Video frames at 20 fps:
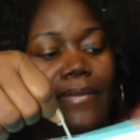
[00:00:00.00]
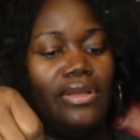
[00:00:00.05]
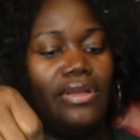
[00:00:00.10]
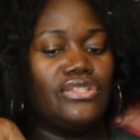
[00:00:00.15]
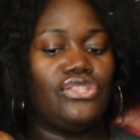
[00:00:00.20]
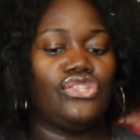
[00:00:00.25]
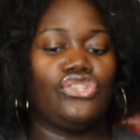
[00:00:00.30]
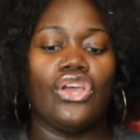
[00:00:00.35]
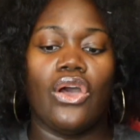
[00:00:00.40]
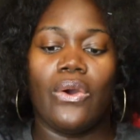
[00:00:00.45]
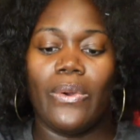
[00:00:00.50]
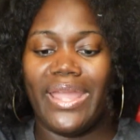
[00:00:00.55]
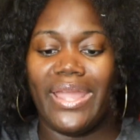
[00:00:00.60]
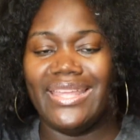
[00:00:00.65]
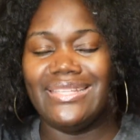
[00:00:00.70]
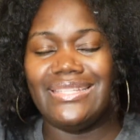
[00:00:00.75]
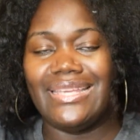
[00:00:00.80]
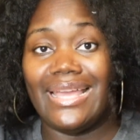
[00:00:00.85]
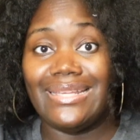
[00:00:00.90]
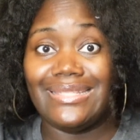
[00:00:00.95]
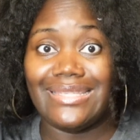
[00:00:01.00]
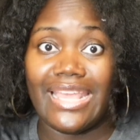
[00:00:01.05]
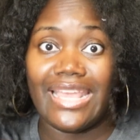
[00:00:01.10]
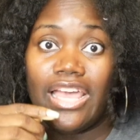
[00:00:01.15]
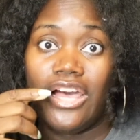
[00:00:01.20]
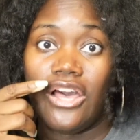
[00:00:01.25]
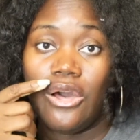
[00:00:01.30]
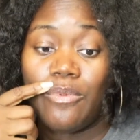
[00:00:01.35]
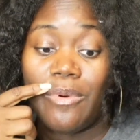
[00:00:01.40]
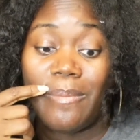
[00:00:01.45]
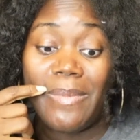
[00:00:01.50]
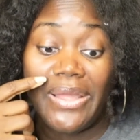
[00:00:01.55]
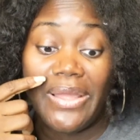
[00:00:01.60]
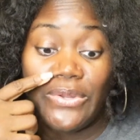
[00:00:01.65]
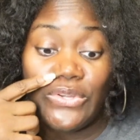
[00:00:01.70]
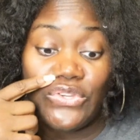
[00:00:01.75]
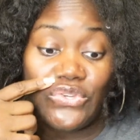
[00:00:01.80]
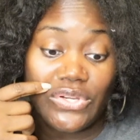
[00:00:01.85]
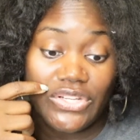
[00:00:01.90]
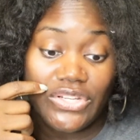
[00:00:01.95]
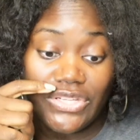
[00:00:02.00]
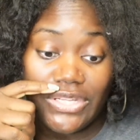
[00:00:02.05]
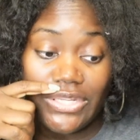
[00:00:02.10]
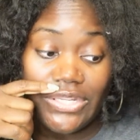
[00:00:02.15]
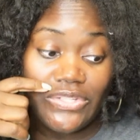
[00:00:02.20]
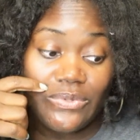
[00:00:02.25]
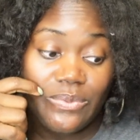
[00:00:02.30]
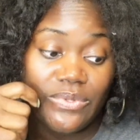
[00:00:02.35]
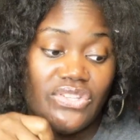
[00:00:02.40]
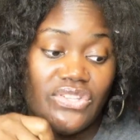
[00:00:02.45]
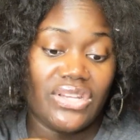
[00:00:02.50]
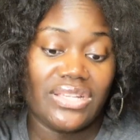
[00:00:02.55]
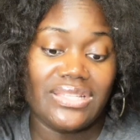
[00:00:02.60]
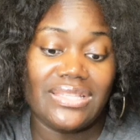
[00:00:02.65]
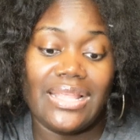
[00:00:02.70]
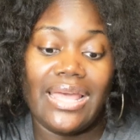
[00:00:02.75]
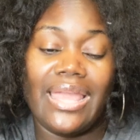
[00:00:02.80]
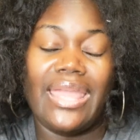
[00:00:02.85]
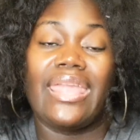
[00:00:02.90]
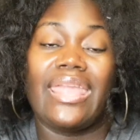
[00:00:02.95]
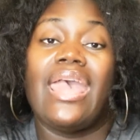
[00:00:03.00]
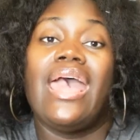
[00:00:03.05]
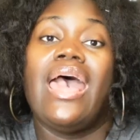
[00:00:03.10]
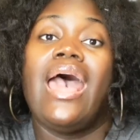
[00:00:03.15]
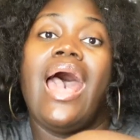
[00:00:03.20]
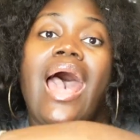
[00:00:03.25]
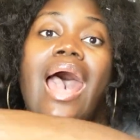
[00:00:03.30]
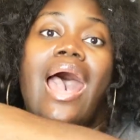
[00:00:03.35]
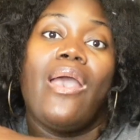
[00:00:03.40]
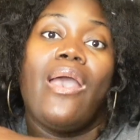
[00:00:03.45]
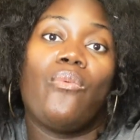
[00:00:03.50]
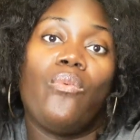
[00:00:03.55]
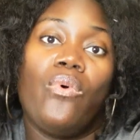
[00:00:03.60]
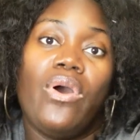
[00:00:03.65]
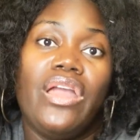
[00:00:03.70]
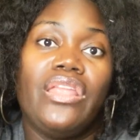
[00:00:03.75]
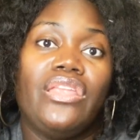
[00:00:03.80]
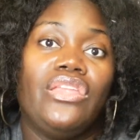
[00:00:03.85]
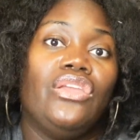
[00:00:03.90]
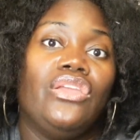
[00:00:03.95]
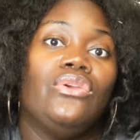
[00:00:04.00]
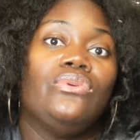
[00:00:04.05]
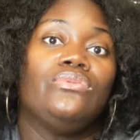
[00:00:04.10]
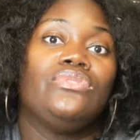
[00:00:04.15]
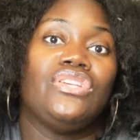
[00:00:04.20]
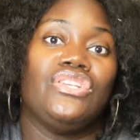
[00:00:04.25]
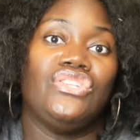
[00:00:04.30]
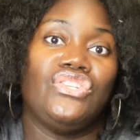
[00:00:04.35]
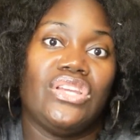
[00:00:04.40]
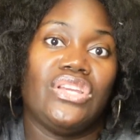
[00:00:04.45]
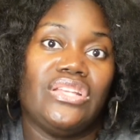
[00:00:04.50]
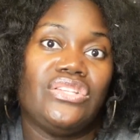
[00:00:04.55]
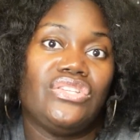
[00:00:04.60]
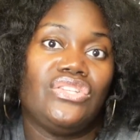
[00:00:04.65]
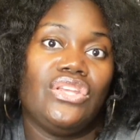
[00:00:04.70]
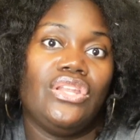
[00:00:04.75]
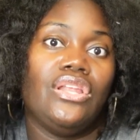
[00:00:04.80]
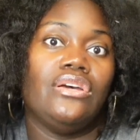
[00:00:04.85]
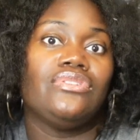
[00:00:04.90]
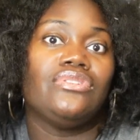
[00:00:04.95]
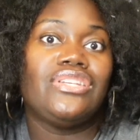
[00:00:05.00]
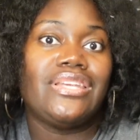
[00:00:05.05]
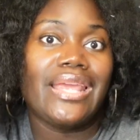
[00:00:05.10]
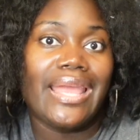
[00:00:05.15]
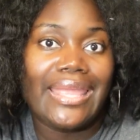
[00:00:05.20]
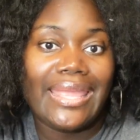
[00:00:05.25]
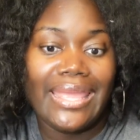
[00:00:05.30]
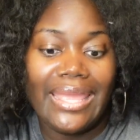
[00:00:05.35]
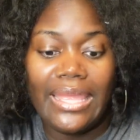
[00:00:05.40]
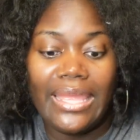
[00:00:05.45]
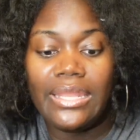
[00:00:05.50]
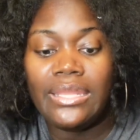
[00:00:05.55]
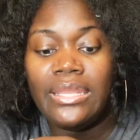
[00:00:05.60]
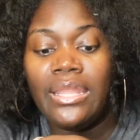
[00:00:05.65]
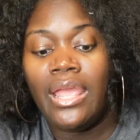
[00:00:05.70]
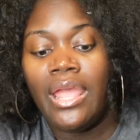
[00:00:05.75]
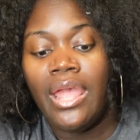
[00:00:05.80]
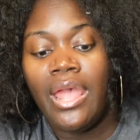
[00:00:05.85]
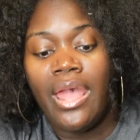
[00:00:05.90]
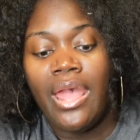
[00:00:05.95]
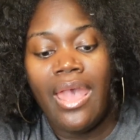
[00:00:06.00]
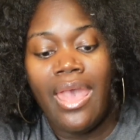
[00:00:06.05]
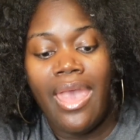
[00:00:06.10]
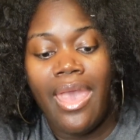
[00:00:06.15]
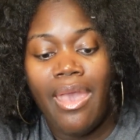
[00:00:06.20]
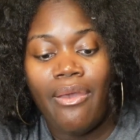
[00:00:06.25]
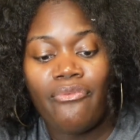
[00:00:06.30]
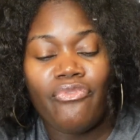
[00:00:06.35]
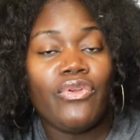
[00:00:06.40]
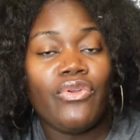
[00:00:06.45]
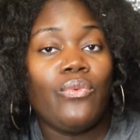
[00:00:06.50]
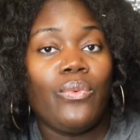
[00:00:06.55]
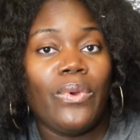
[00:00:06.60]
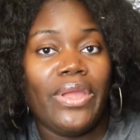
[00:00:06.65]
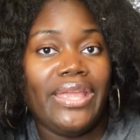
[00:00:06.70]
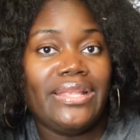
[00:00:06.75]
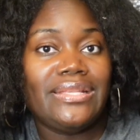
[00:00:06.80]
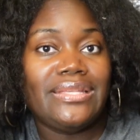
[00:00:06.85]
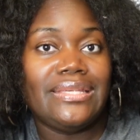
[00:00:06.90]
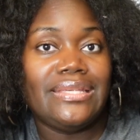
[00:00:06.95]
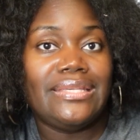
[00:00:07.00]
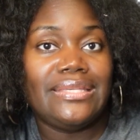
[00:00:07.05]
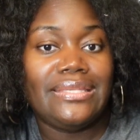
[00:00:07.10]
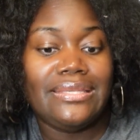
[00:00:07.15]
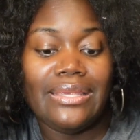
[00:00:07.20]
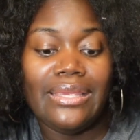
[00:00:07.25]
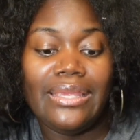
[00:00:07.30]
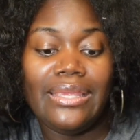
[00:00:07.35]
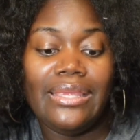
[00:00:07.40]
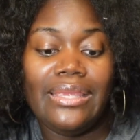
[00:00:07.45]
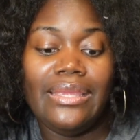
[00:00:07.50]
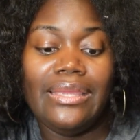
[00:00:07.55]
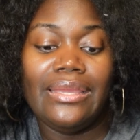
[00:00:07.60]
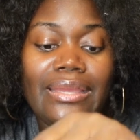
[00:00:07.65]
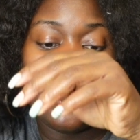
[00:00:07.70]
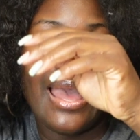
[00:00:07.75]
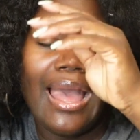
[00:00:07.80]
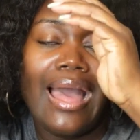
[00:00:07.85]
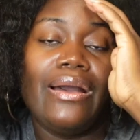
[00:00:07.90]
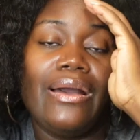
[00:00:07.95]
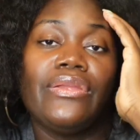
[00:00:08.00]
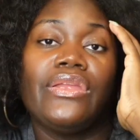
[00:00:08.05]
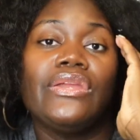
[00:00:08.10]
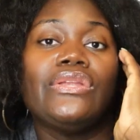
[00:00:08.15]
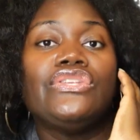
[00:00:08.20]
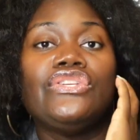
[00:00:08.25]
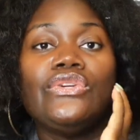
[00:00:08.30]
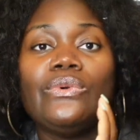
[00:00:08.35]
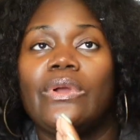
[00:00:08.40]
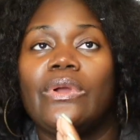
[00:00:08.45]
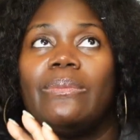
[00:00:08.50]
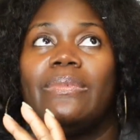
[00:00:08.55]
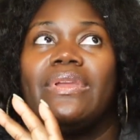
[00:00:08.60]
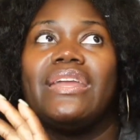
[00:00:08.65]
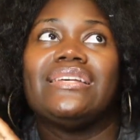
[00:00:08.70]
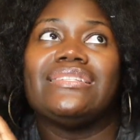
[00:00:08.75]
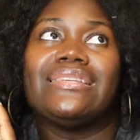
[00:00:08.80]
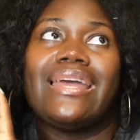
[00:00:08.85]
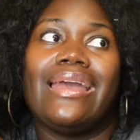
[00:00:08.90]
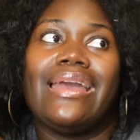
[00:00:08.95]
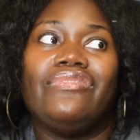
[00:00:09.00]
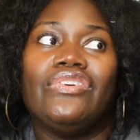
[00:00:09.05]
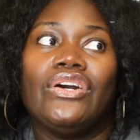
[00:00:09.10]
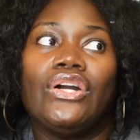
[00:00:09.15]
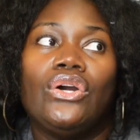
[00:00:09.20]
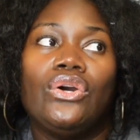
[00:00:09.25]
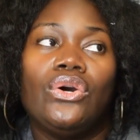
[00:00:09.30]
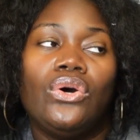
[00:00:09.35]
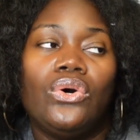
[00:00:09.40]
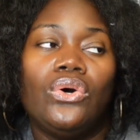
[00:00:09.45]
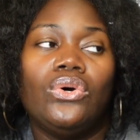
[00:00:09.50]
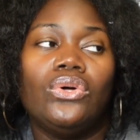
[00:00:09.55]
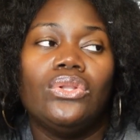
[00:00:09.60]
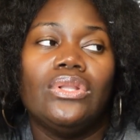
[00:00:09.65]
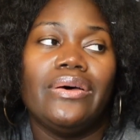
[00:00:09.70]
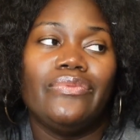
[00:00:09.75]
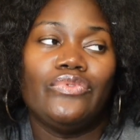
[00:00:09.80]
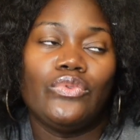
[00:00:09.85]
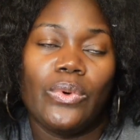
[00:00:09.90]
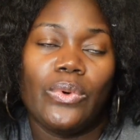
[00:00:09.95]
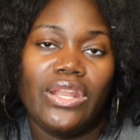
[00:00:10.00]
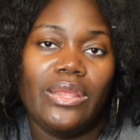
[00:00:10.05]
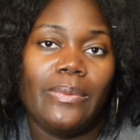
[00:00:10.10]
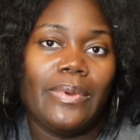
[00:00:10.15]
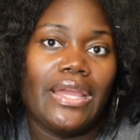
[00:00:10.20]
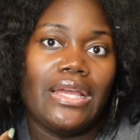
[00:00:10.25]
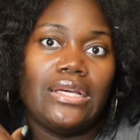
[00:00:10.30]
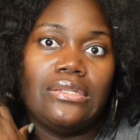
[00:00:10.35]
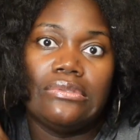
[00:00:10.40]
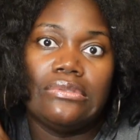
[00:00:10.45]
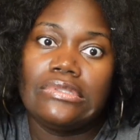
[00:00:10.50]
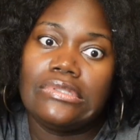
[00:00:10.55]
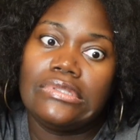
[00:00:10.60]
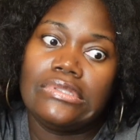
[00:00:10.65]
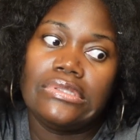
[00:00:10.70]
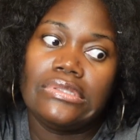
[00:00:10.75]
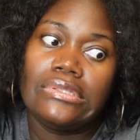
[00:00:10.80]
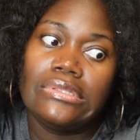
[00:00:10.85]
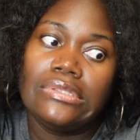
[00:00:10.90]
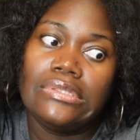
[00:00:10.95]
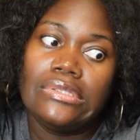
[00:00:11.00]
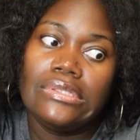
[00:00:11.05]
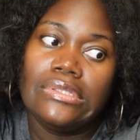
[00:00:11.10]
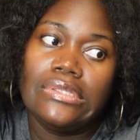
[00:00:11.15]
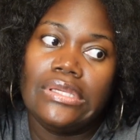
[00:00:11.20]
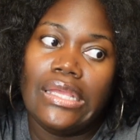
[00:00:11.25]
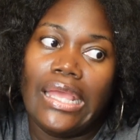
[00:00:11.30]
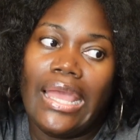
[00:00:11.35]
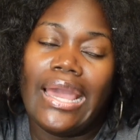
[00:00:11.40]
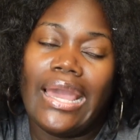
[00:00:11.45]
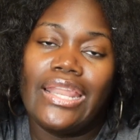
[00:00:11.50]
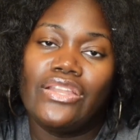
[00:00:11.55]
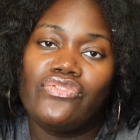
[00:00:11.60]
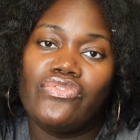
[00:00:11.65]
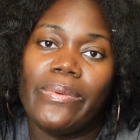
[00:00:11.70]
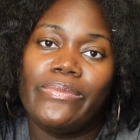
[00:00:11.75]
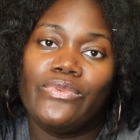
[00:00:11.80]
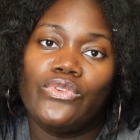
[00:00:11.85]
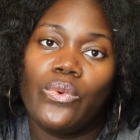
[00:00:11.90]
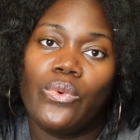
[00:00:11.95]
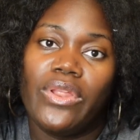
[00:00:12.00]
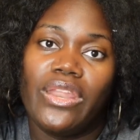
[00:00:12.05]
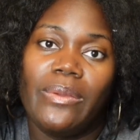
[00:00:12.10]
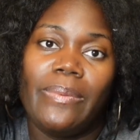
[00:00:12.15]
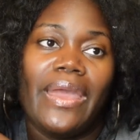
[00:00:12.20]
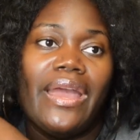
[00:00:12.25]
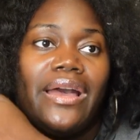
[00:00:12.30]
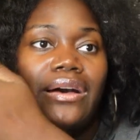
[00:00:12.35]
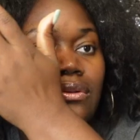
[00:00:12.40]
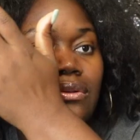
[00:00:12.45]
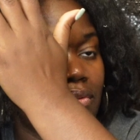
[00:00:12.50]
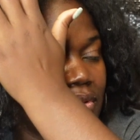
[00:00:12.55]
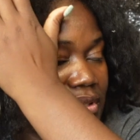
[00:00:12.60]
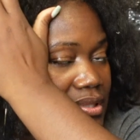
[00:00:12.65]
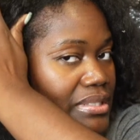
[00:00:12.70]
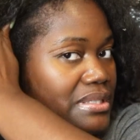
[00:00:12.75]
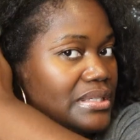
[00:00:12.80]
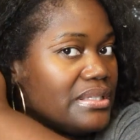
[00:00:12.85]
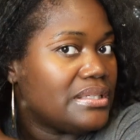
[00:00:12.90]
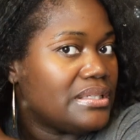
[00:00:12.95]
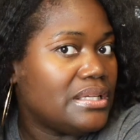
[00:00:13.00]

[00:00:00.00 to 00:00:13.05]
So anti-scale, but my nutritionist was just like, I want you to just, check in every week to see how you're doing because I have a goal of 20 pounds. I got to drop 20 pounds